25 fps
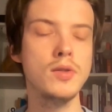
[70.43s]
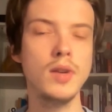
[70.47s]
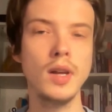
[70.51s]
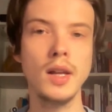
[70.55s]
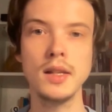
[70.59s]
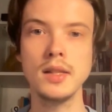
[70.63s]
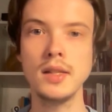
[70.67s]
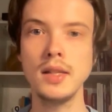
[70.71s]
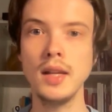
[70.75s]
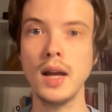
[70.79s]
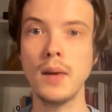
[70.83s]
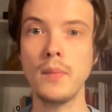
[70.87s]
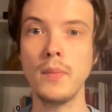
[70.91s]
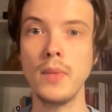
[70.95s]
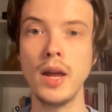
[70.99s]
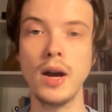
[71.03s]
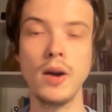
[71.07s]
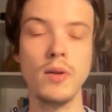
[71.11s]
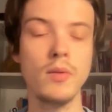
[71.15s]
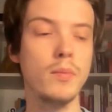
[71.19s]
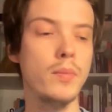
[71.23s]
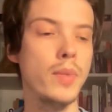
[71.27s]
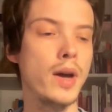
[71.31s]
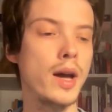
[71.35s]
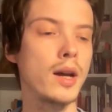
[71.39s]
you can see, I'm now
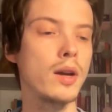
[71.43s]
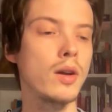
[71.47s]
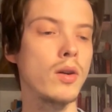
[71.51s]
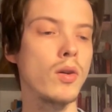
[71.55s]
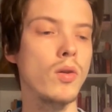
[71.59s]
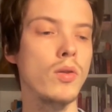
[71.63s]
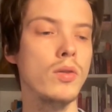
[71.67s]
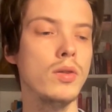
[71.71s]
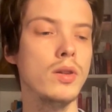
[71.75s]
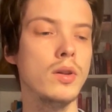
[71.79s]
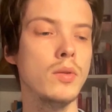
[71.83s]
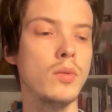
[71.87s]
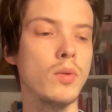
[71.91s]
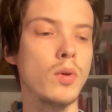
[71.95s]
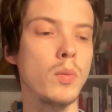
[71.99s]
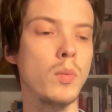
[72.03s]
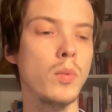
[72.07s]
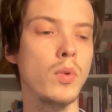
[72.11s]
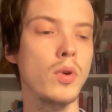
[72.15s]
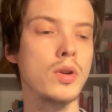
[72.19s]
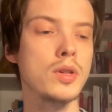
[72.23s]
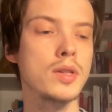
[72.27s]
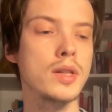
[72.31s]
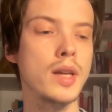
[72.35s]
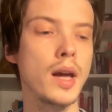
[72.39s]
back on the
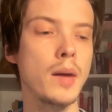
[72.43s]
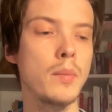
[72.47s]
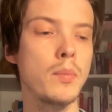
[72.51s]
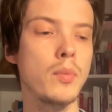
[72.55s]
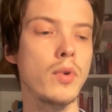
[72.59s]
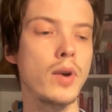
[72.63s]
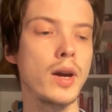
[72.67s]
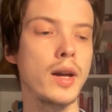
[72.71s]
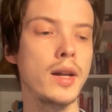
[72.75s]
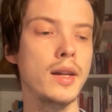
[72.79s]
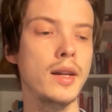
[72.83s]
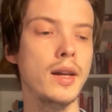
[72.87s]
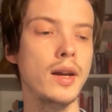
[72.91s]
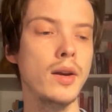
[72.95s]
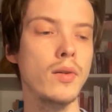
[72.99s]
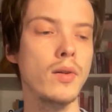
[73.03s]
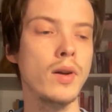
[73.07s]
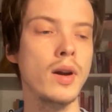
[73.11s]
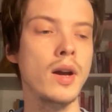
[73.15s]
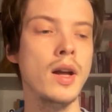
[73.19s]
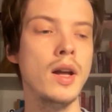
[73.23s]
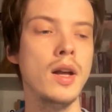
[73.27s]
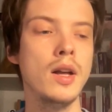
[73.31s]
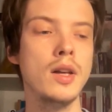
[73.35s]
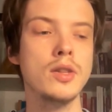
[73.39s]
Roblox app right here.
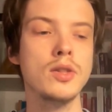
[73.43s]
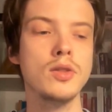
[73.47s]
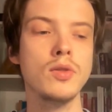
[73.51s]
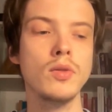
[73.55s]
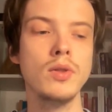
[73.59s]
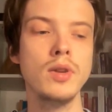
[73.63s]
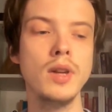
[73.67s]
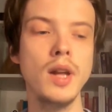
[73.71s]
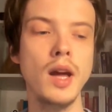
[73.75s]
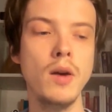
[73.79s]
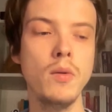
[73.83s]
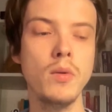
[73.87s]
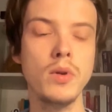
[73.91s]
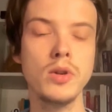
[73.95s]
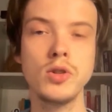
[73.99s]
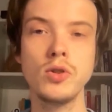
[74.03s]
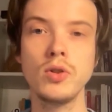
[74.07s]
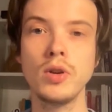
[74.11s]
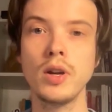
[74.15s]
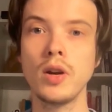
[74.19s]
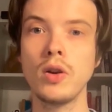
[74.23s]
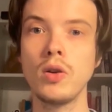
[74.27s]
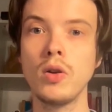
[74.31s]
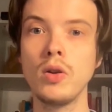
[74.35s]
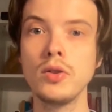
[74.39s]
So now what you
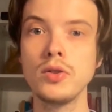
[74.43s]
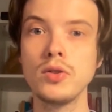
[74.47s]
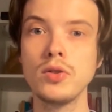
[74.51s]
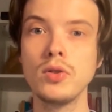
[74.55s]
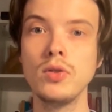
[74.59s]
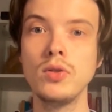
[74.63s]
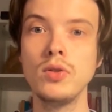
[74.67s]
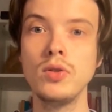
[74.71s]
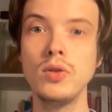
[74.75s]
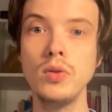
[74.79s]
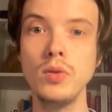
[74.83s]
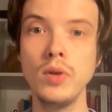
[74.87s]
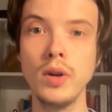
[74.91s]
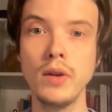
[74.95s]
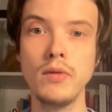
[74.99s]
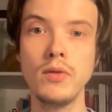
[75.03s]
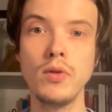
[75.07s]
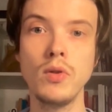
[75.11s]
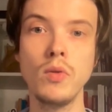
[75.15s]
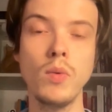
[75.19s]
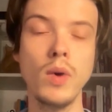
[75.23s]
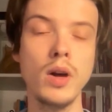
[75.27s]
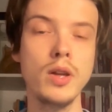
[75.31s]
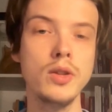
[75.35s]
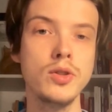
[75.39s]
can also do if you
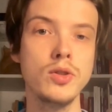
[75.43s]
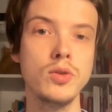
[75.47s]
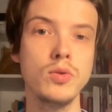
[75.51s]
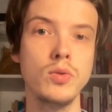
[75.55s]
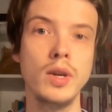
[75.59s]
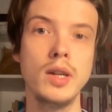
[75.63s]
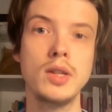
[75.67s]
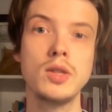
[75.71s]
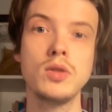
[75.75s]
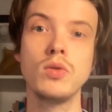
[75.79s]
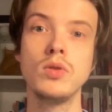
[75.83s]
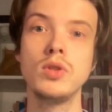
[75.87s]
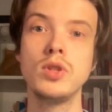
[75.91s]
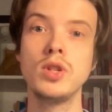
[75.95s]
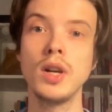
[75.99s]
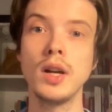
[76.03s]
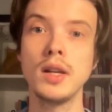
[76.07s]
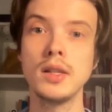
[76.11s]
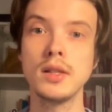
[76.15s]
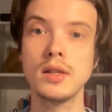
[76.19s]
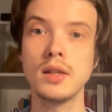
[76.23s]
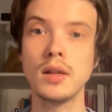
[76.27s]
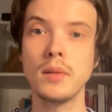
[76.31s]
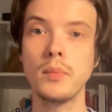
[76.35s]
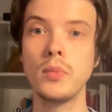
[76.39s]
want to is to
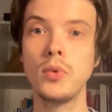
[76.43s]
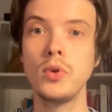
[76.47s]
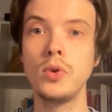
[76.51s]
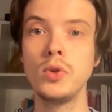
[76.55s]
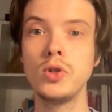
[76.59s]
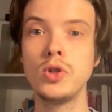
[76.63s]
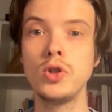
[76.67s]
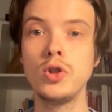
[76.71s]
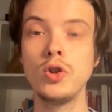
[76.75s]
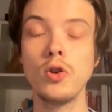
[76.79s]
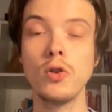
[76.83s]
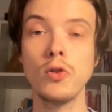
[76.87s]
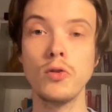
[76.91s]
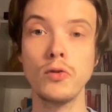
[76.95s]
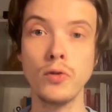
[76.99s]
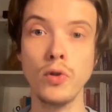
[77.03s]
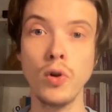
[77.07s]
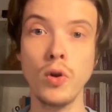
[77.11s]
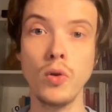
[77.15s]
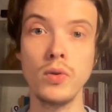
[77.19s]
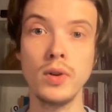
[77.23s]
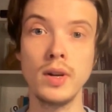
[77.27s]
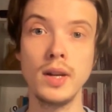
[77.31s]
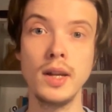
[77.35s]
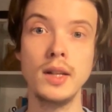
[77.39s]
just put your
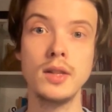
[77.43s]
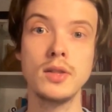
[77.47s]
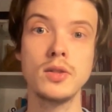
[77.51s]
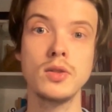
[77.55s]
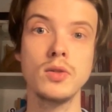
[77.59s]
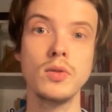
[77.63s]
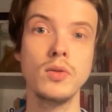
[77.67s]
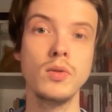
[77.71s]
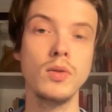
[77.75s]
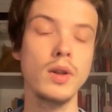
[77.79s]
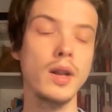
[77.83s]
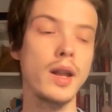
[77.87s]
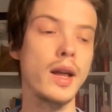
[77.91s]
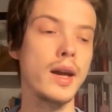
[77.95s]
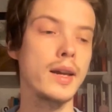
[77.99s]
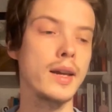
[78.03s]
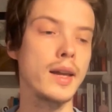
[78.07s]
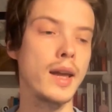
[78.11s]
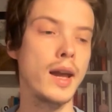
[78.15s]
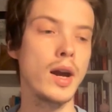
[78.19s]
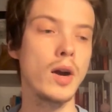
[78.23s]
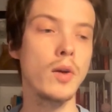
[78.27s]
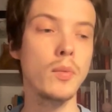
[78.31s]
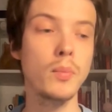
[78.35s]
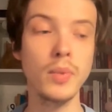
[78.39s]
phone into like
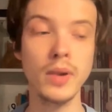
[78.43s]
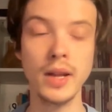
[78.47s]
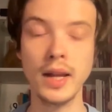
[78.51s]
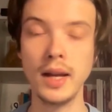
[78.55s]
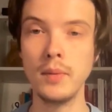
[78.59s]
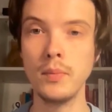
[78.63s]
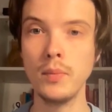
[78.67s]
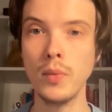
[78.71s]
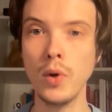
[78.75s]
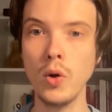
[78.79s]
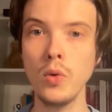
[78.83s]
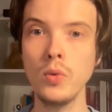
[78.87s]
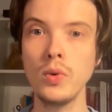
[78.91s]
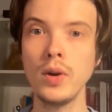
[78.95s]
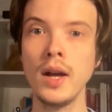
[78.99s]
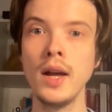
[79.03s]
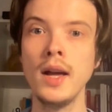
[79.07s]
airplane mode